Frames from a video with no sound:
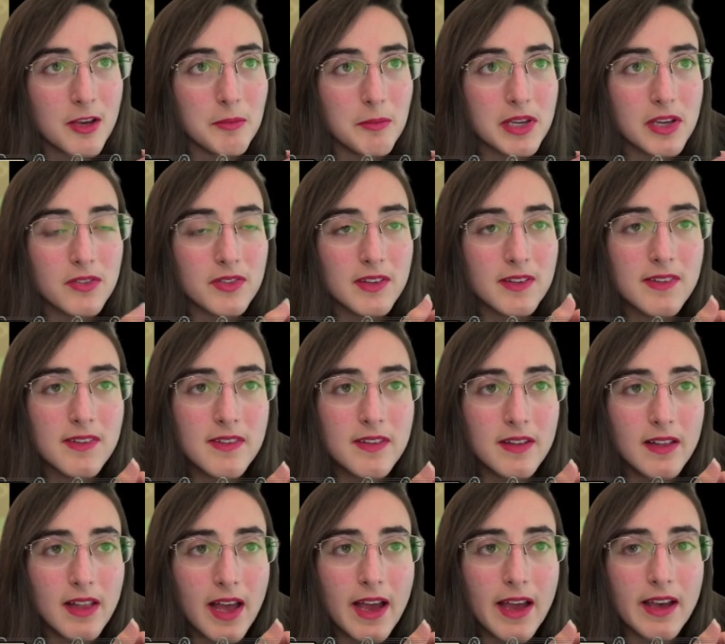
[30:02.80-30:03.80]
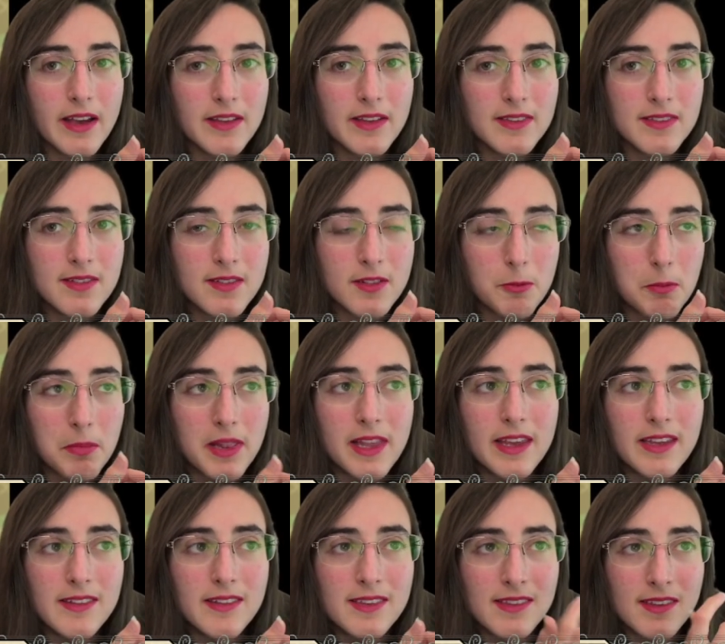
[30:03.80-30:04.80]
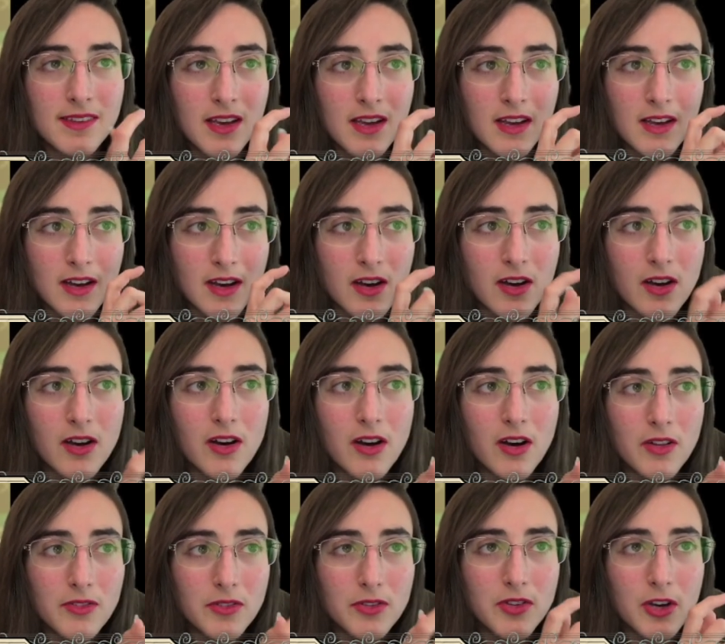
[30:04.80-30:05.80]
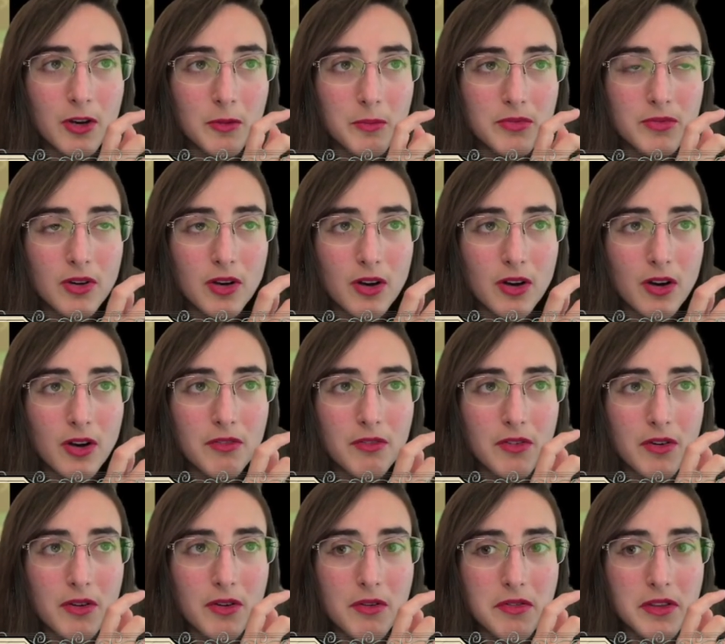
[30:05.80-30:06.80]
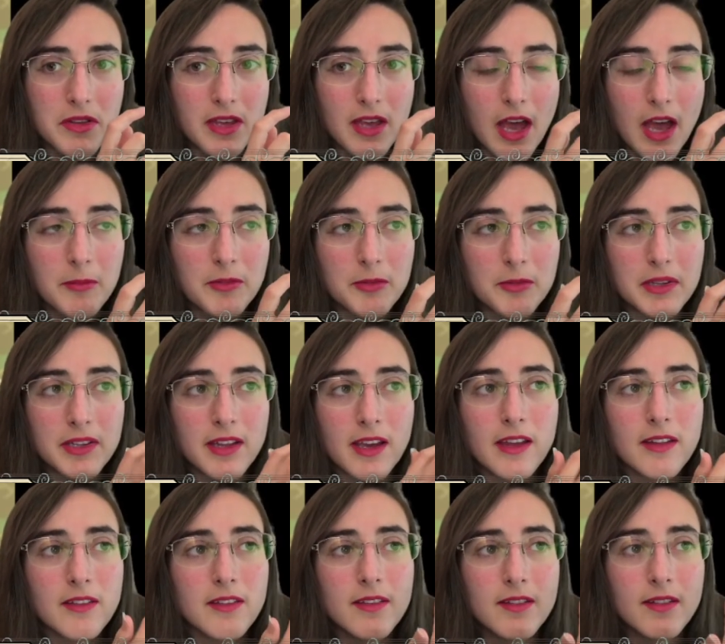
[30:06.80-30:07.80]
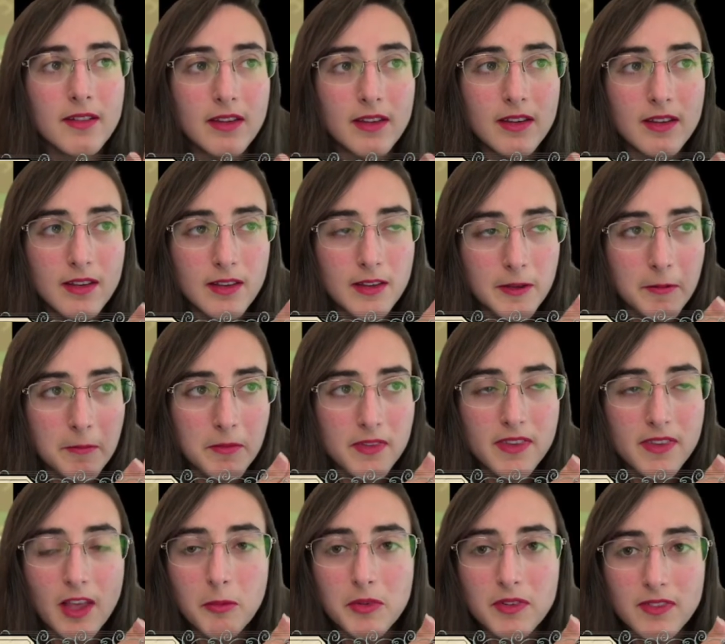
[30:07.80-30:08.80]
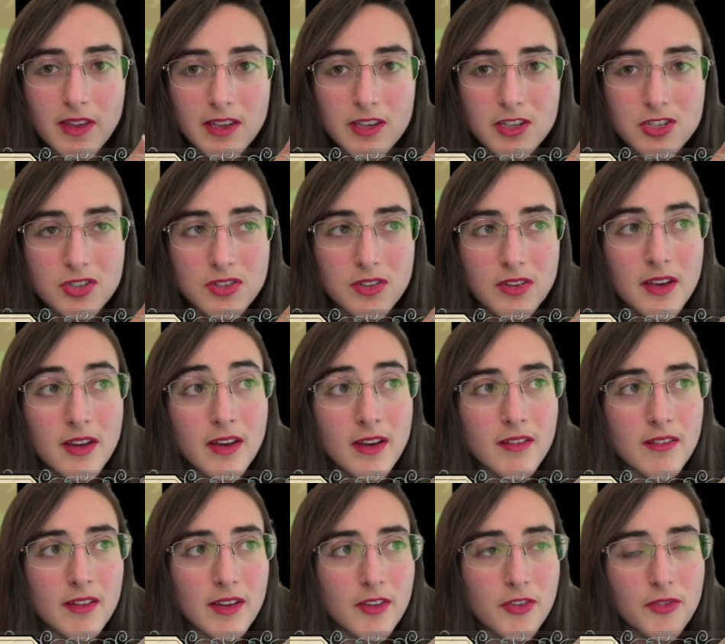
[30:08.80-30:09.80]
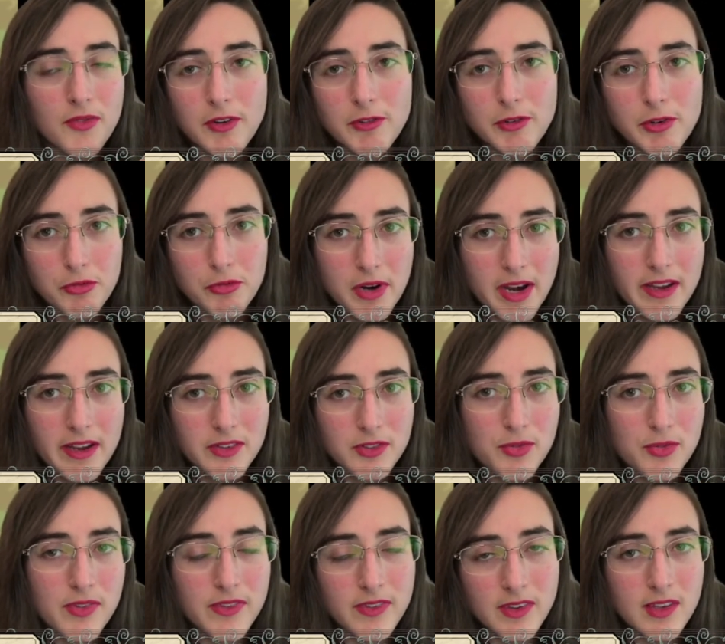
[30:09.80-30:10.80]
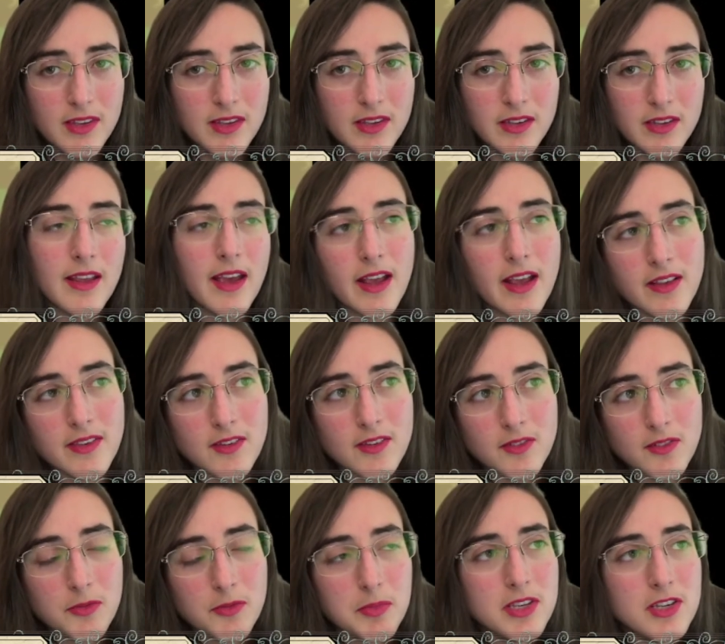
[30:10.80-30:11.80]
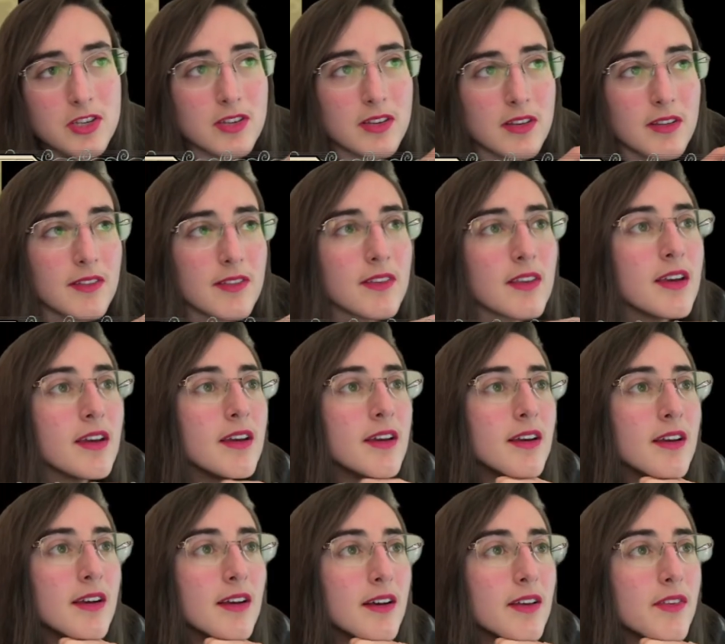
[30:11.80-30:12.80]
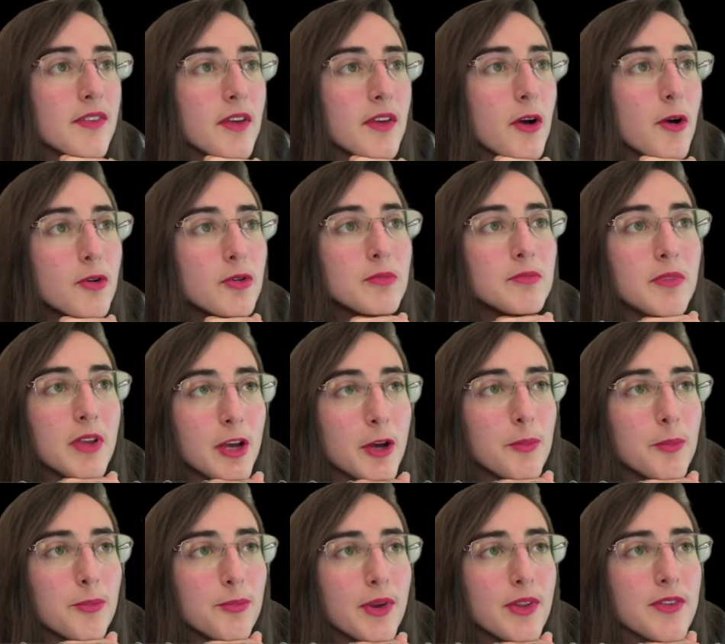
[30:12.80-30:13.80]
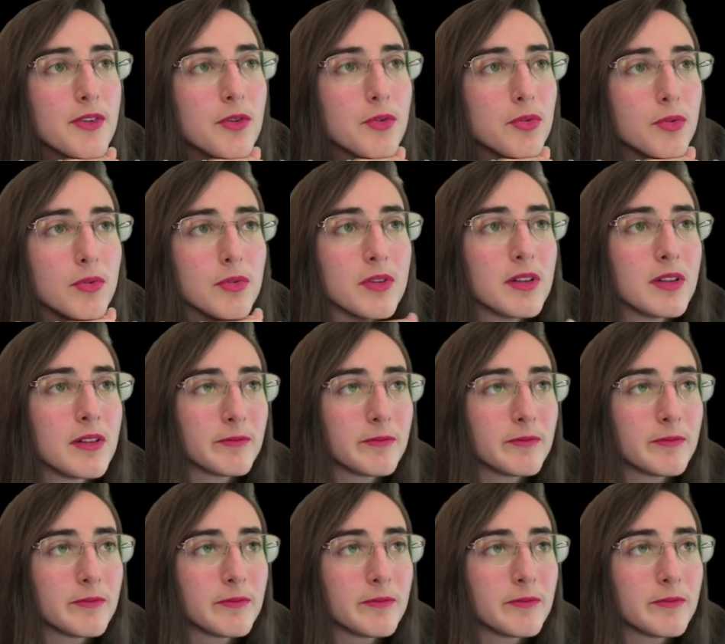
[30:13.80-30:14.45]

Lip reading: because it still has the plates on the top of the abdomen and the segmentation that is very rare to see in extant species. So, pretty cool.